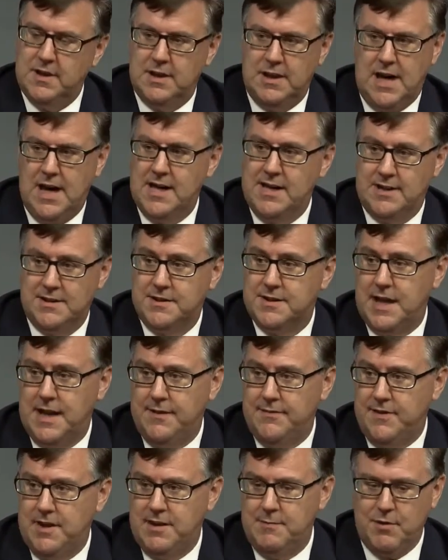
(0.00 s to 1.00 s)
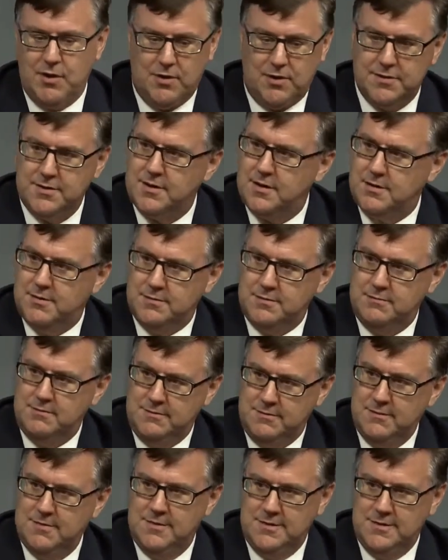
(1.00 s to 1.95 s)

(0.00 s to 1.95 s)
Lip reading: high on safety, but also